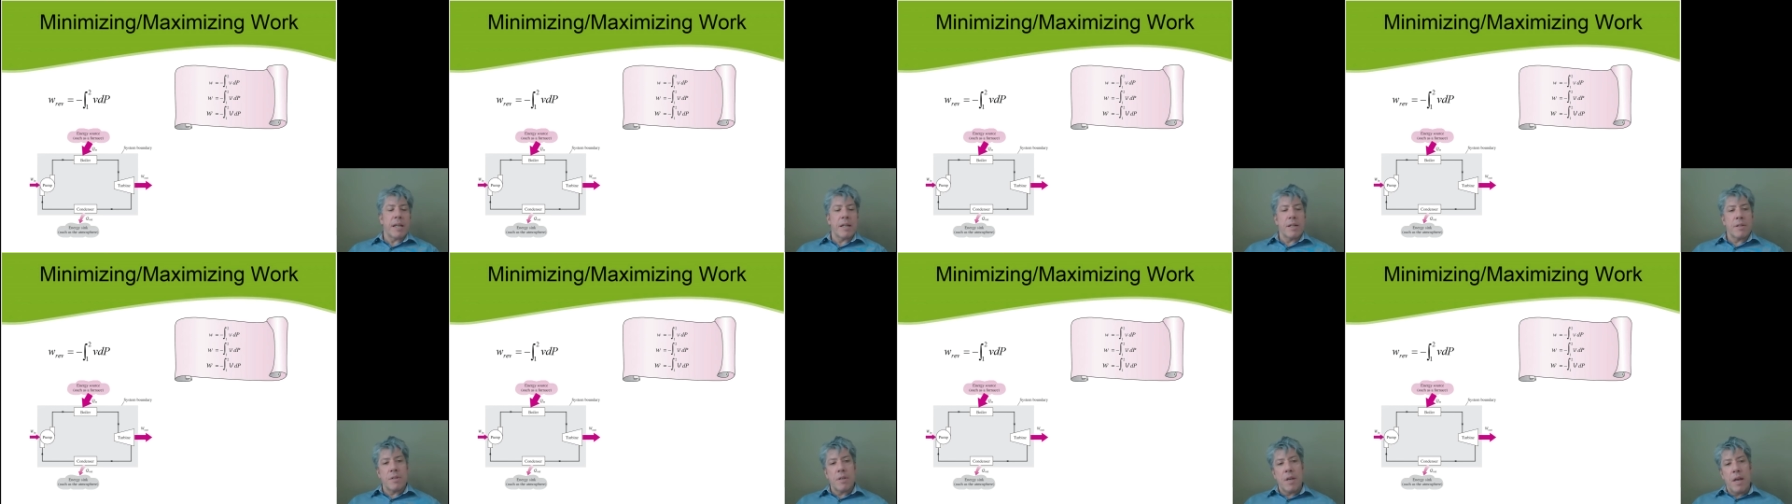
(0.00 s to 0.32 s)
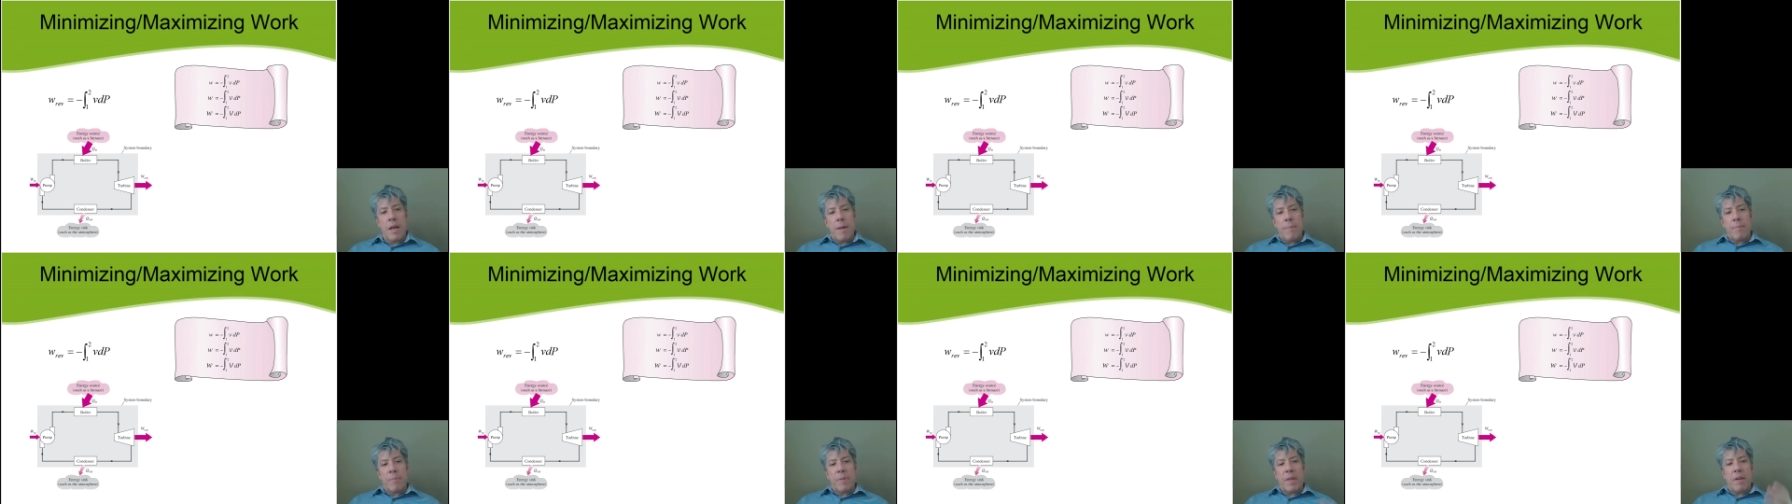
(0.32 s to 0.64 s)
Because
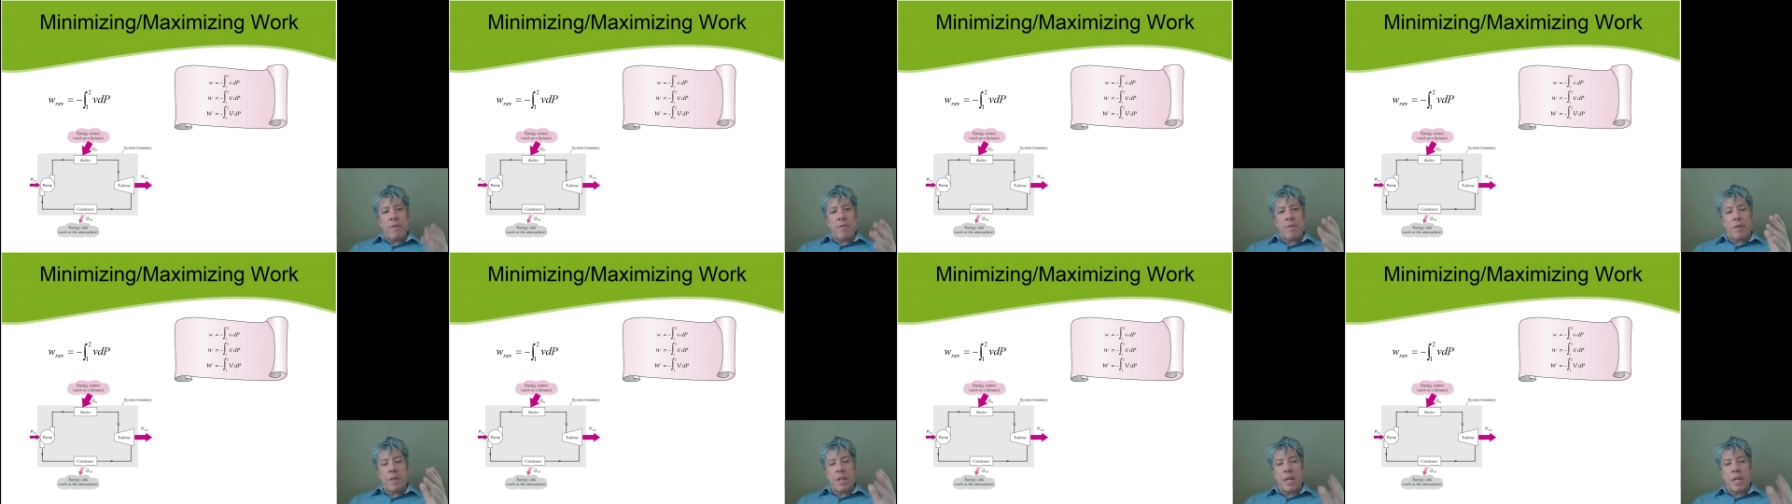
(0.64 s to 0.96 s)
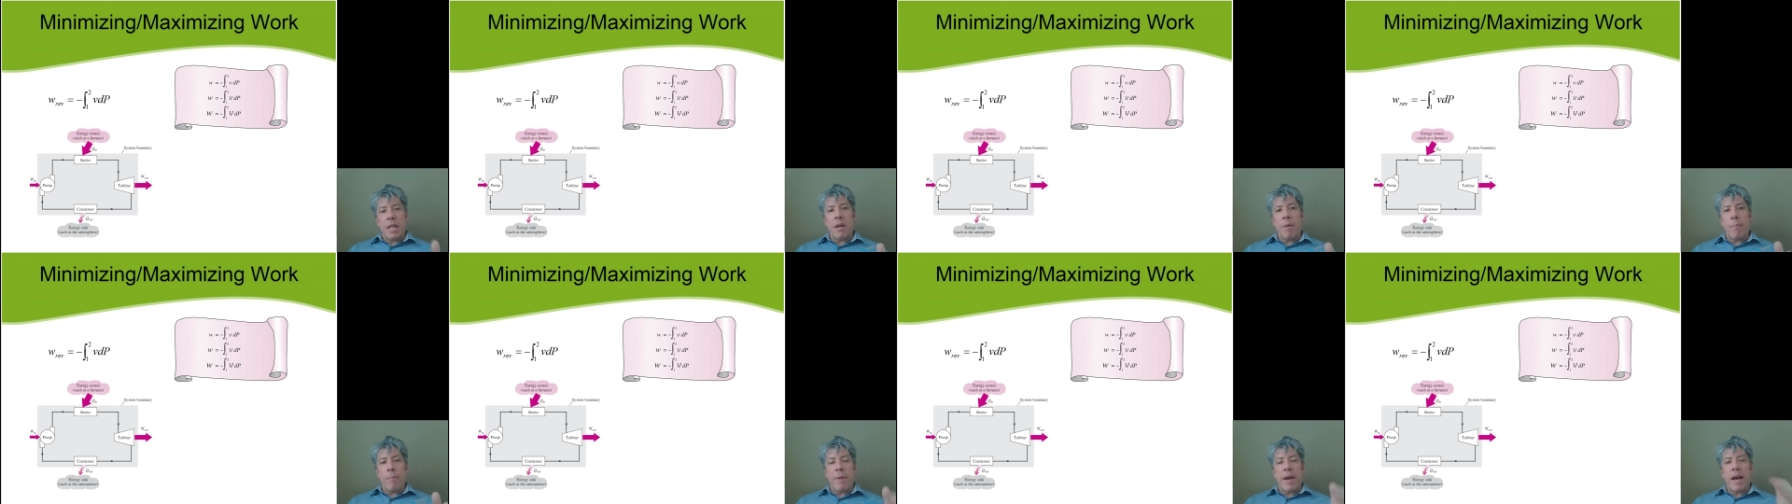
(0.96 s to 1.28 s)
if you
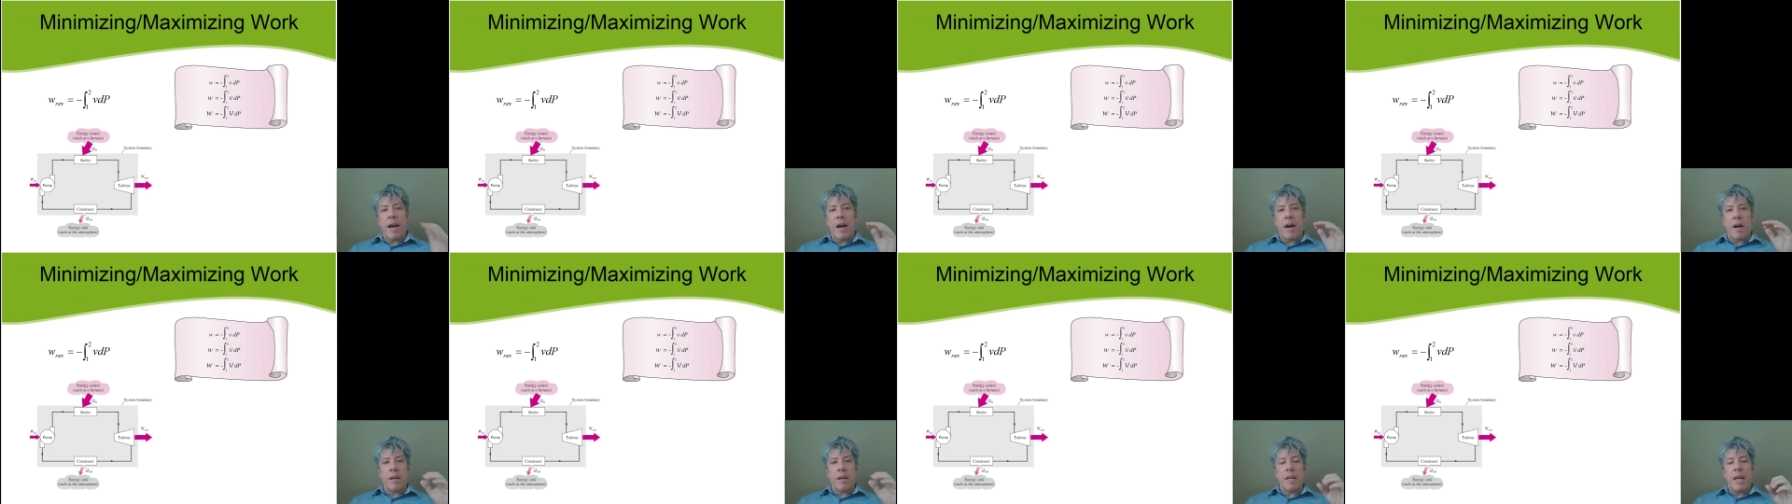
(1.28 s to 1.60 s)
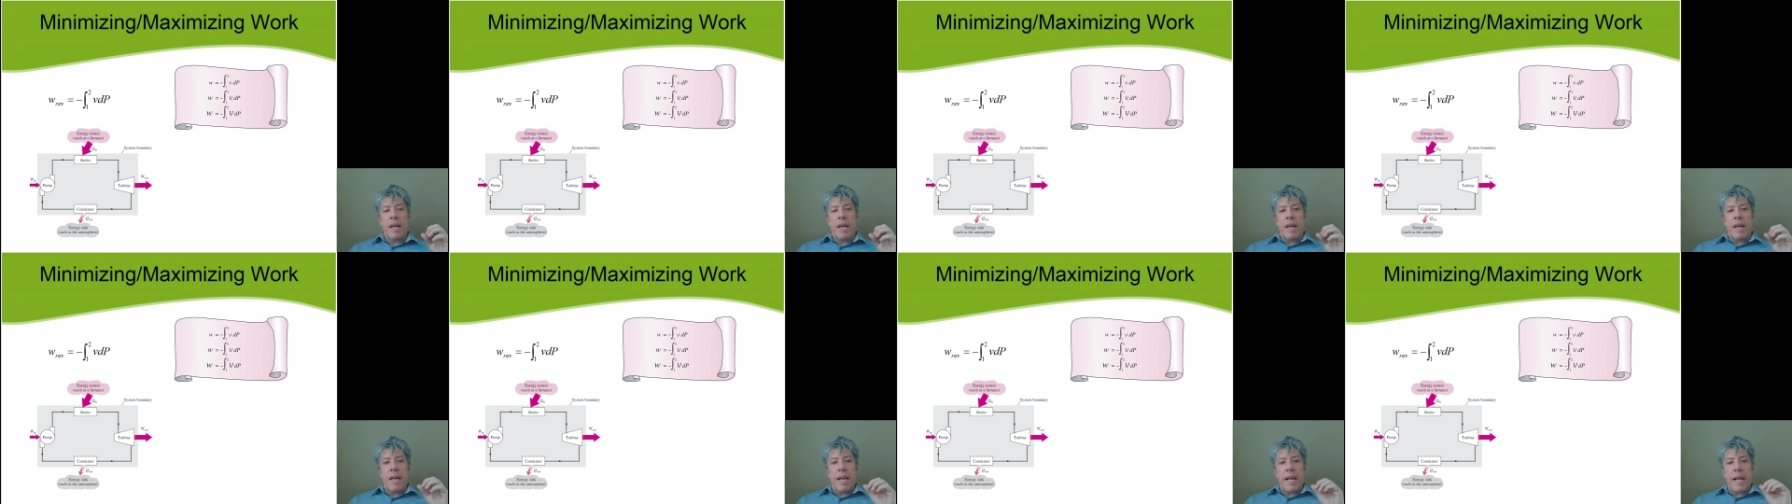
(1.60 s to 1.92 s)
think about
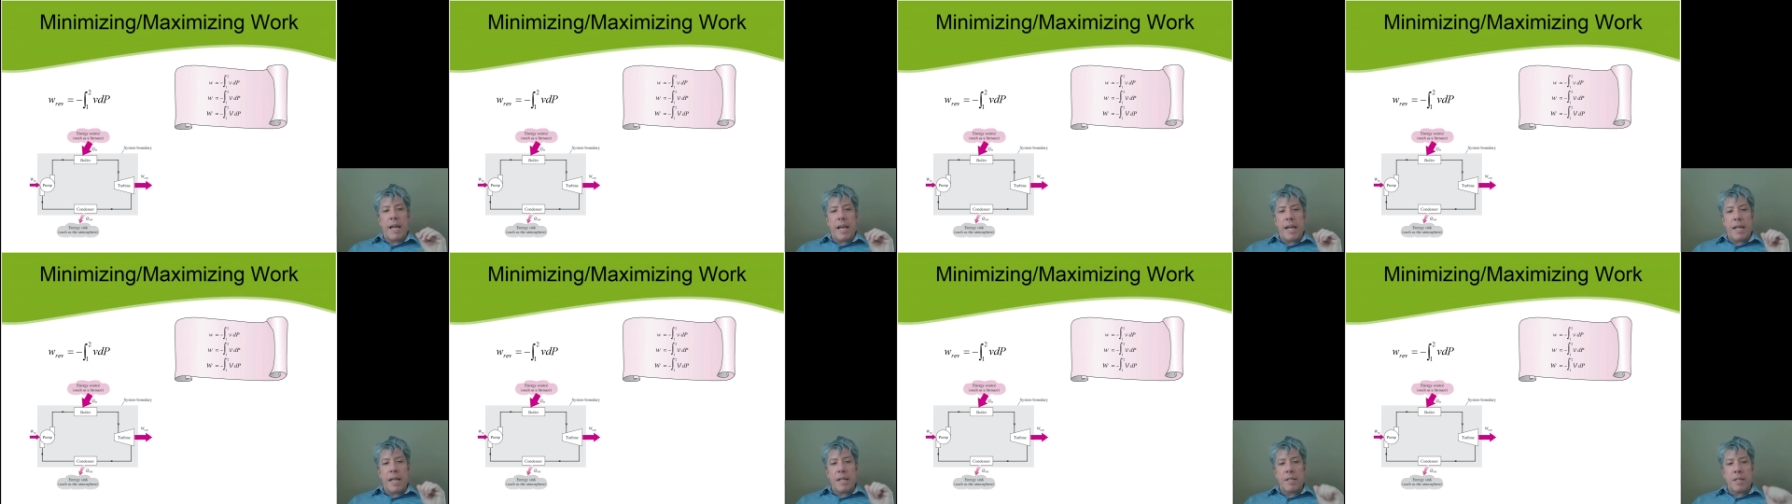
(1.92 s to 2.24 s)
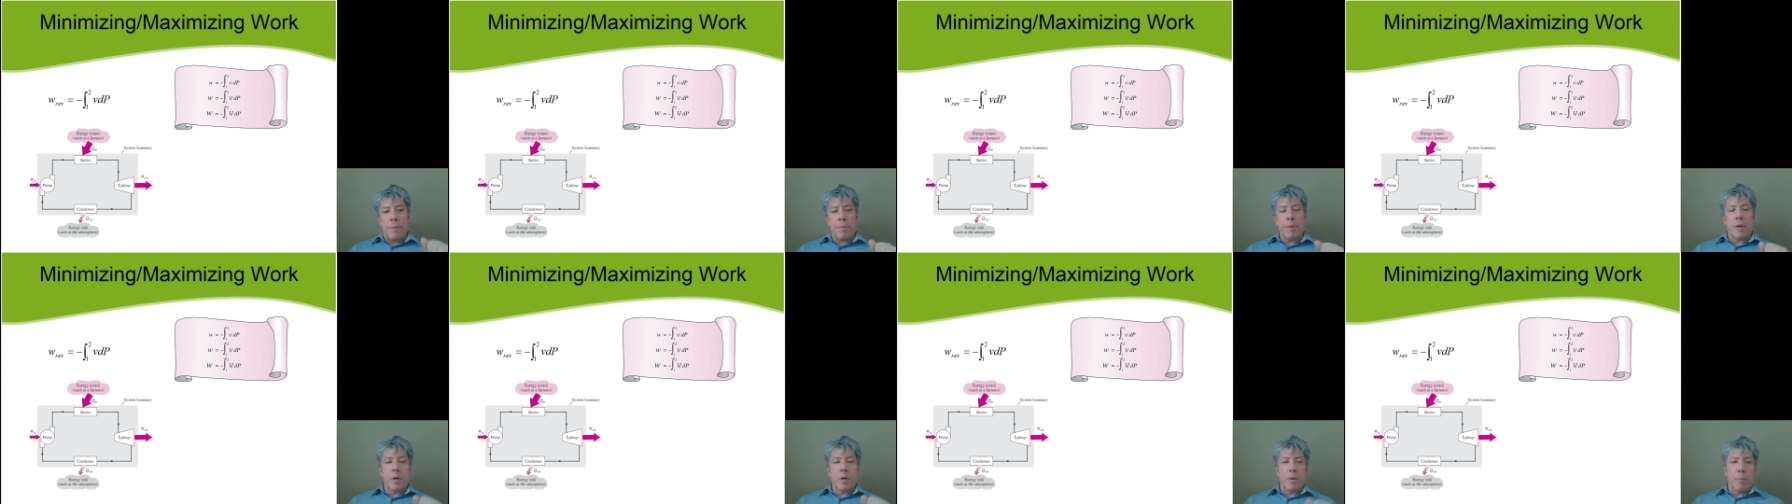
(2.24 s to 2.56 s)
a
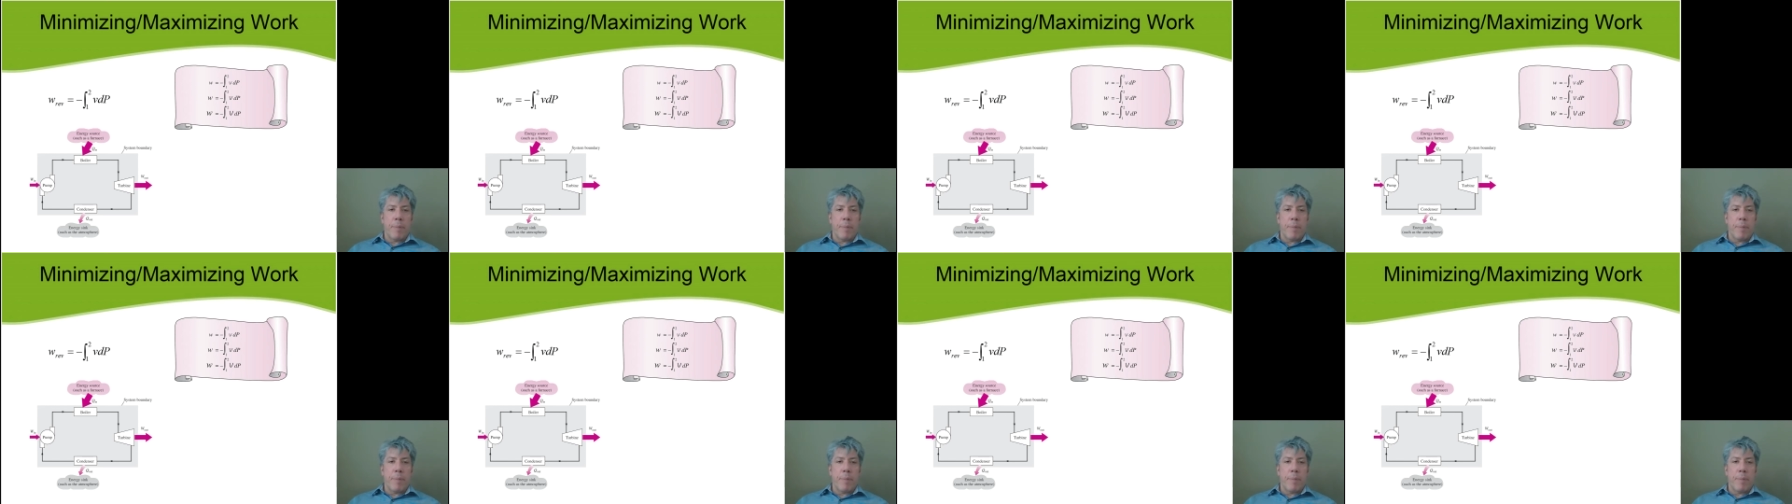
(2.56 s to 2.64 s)
typical